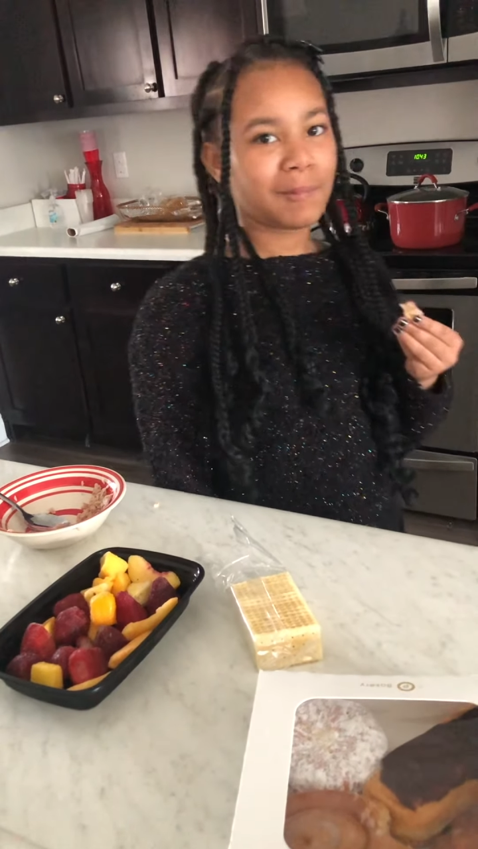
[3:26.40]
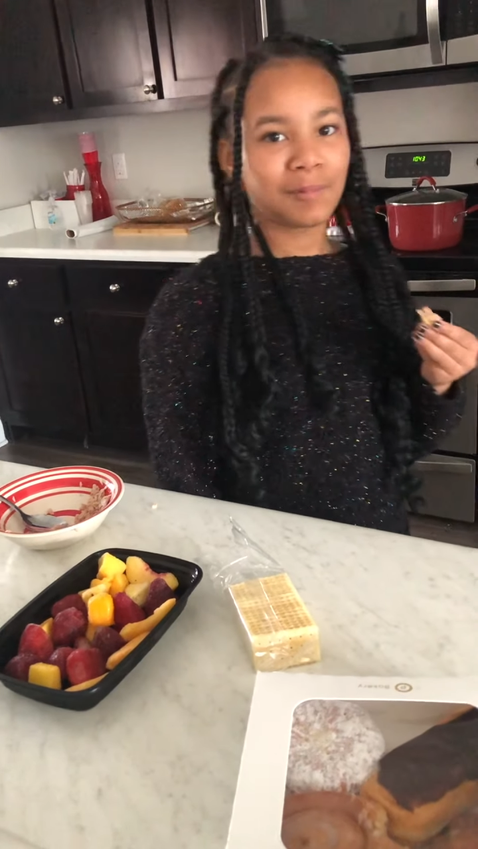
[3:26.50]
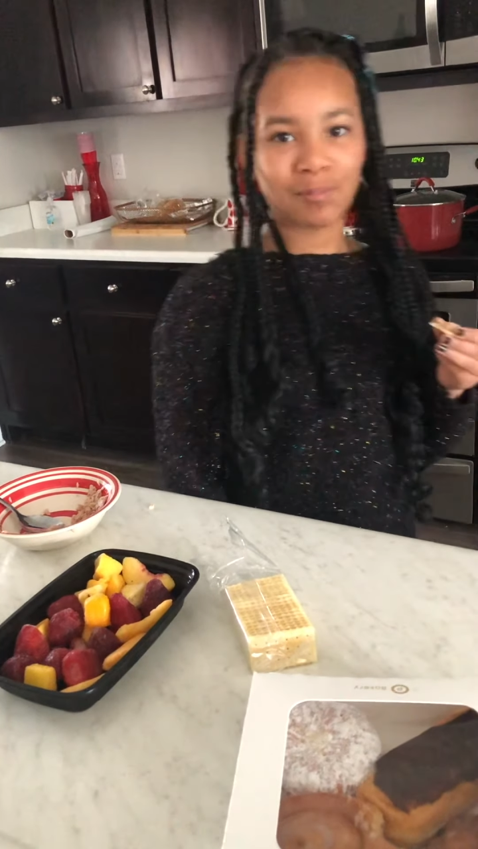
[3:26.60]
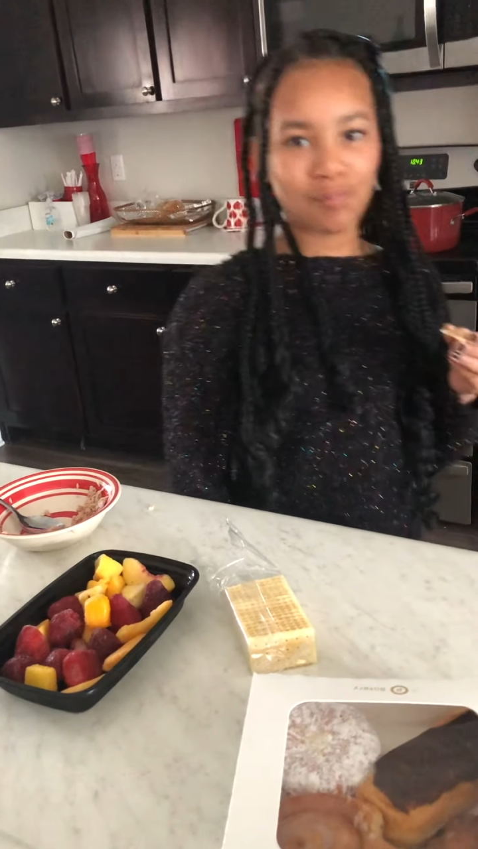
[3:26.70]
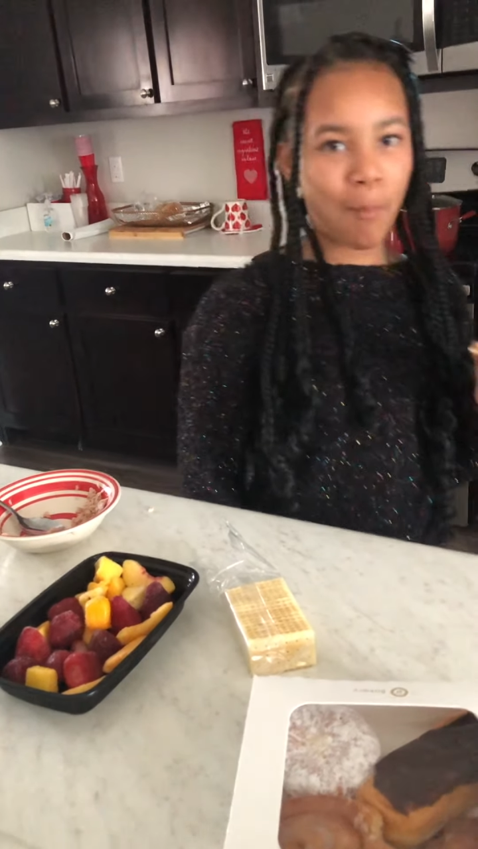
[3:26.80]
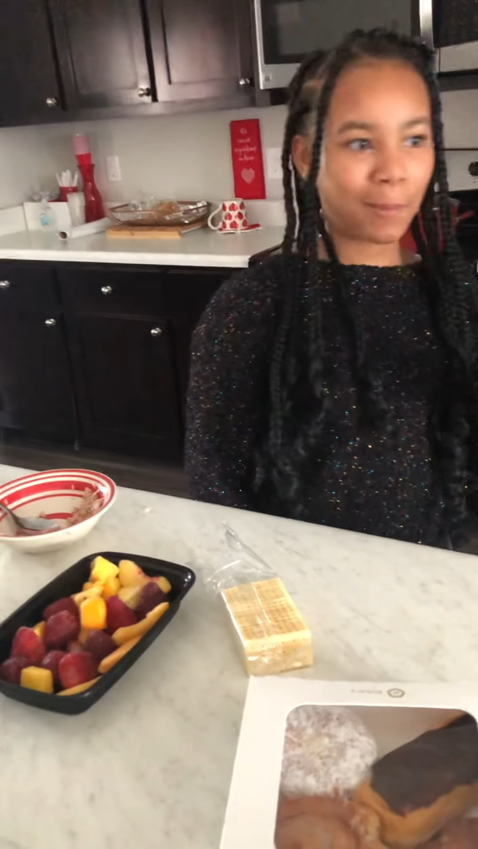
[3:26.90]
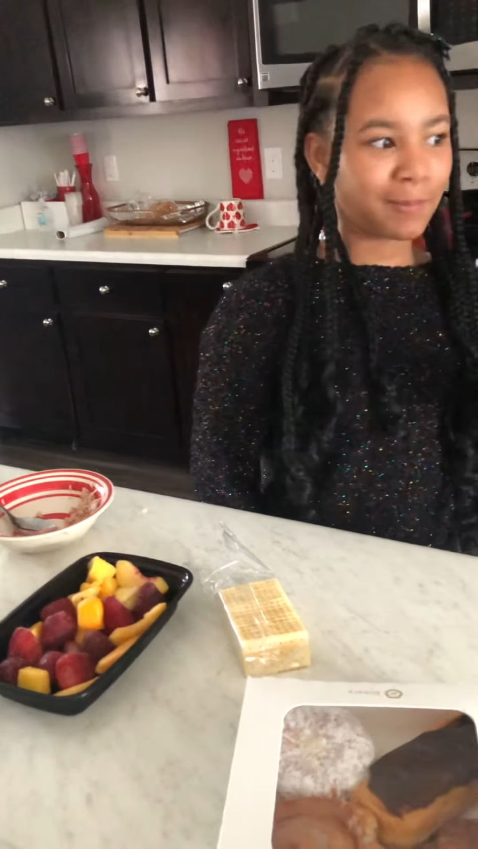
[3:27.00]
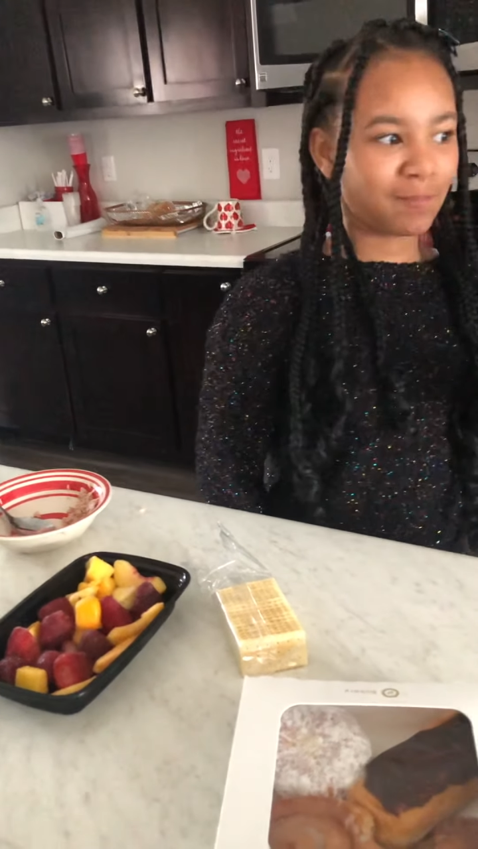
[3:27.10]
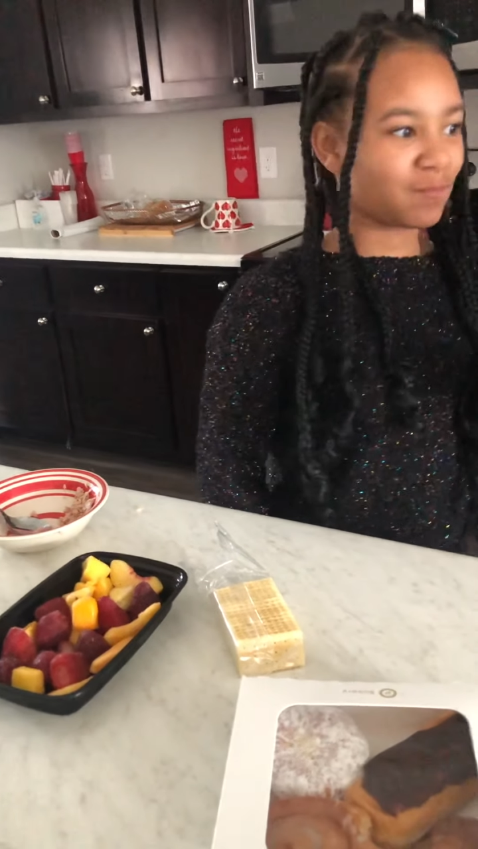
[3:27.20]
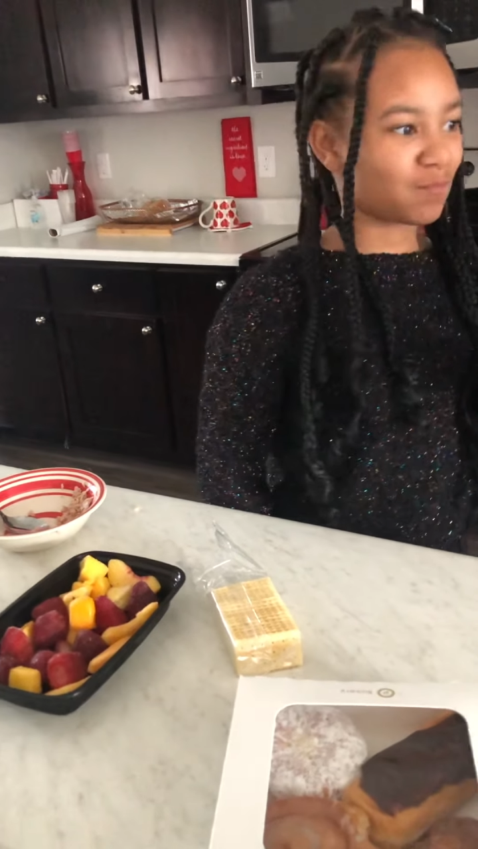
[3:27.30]
Yeah, mm-hmm.
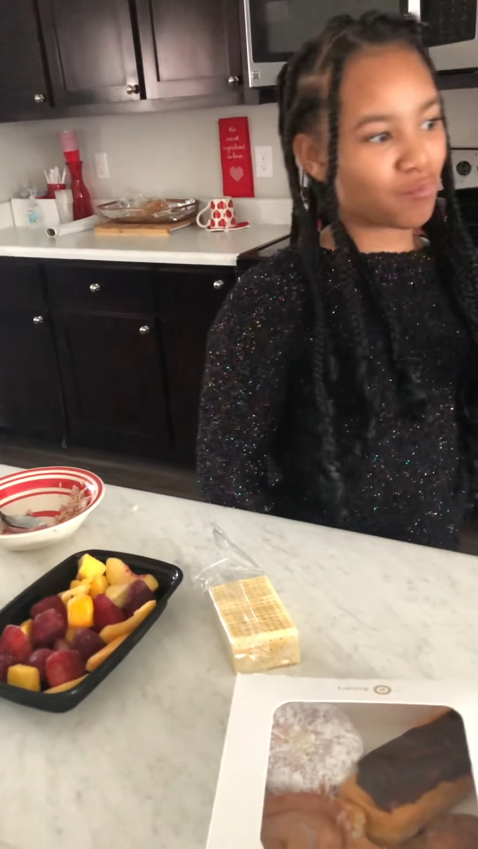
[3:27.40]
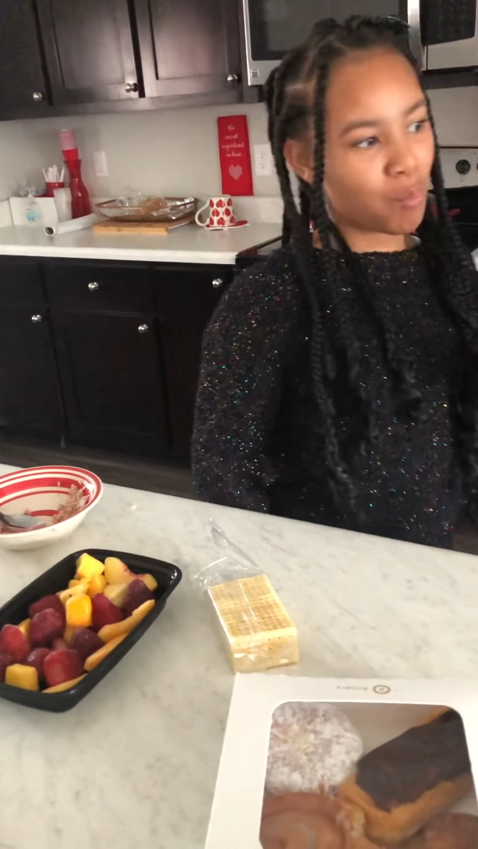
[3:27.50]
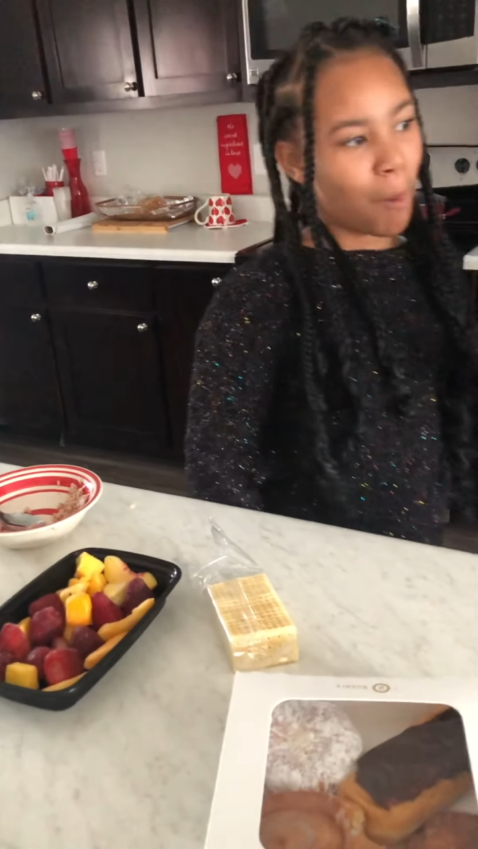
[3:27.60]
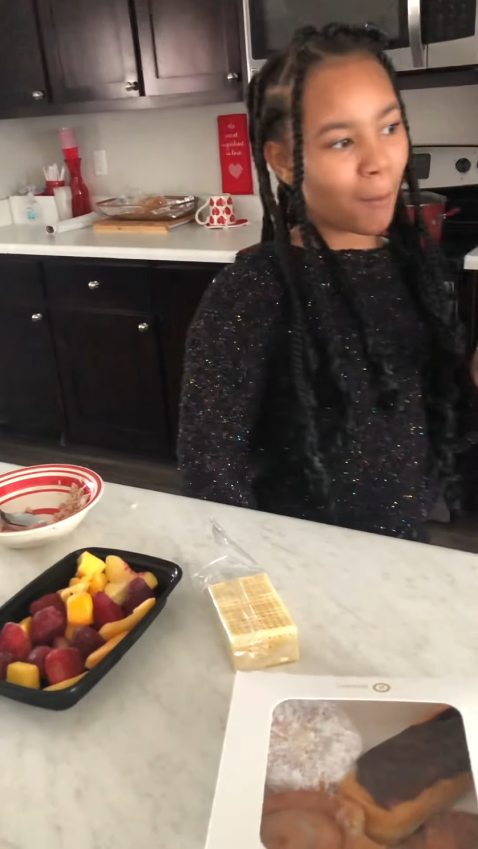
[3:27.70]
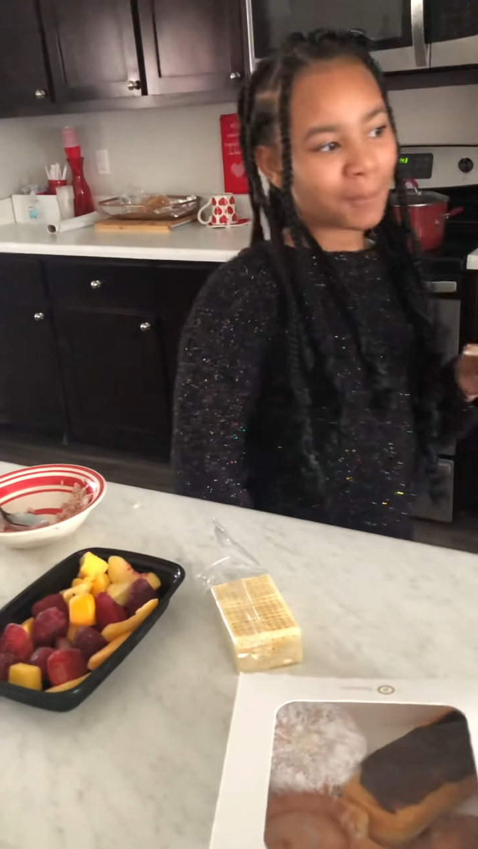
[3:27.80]
so...